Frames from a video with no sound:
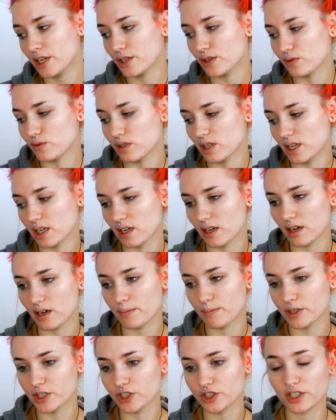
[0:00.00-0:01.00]
using
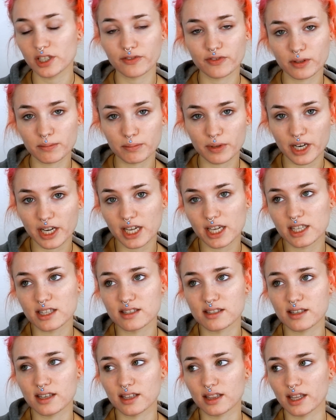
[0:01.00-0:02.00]
a bunch of different
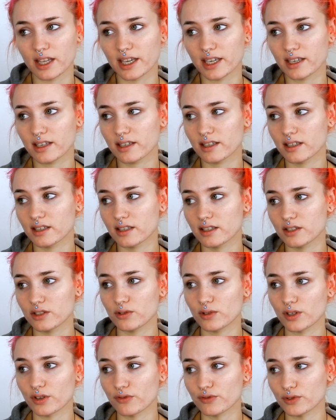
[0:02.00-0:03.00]
brands and
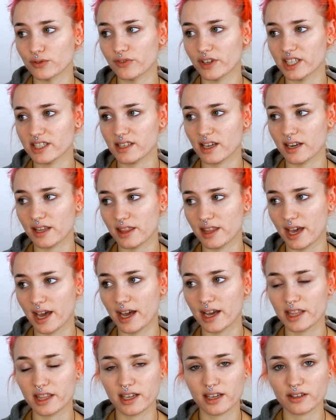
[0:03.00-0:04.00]
doing a full face out of
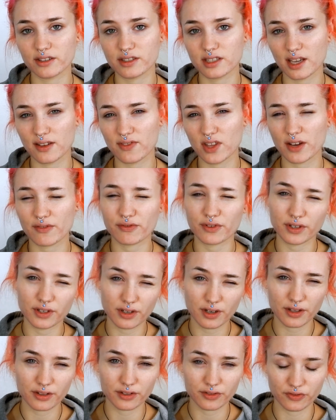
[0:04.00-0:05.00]
that. I think I'll save that for
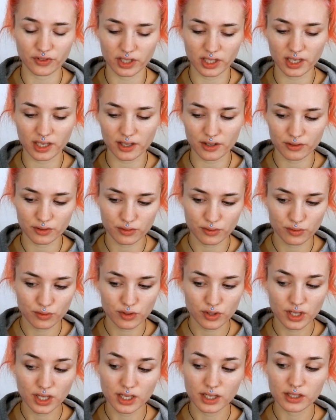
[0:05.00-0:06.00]
another video.
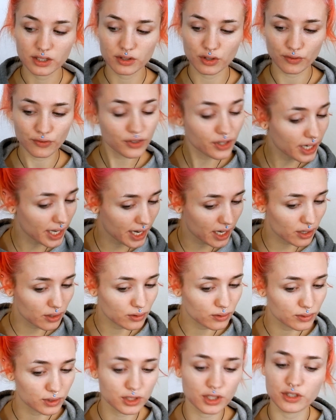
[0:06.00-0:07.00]
So for
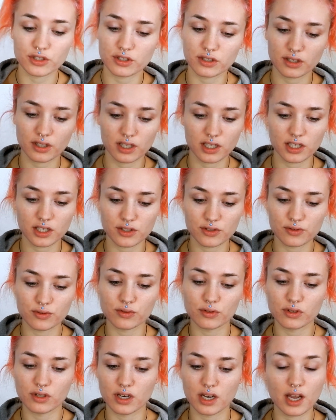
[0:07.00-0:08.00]
now, we're just gonna
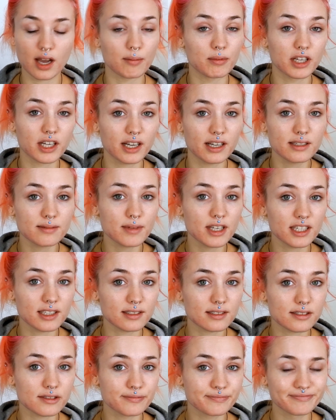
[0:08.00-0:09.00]
use Nabla
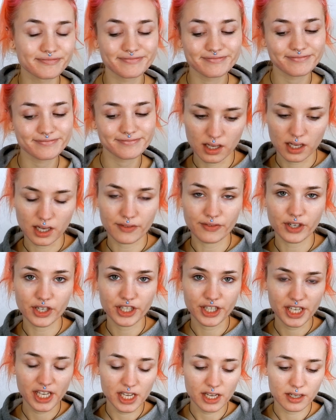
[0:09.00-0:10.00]
Cosmetics. I've
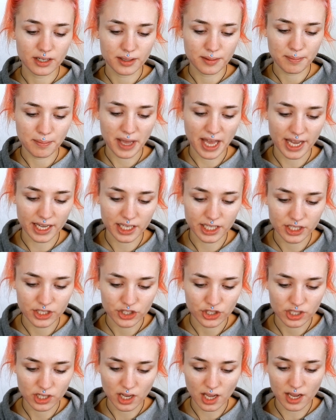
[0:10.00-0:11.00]
already
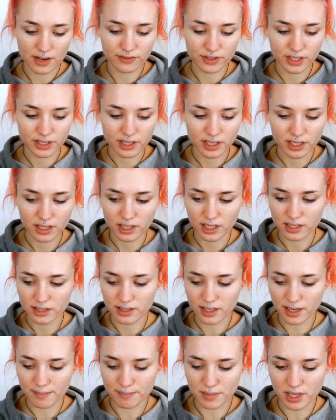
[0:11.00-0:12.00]
unpackaged everything they
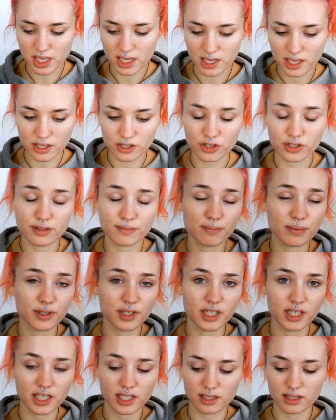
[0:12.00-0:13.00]
sent me and just
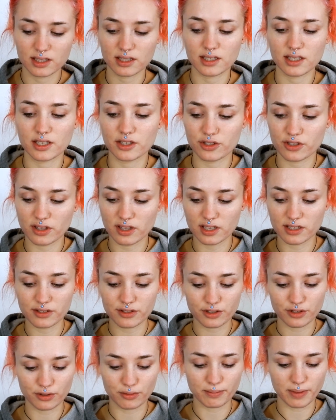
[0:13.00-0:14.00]
put it into
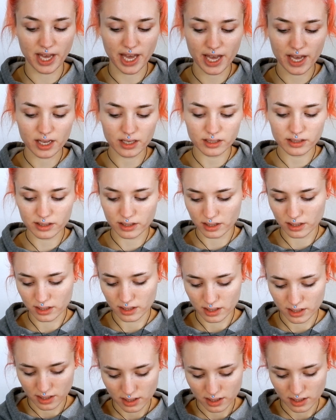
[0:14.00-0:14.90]
these two bags.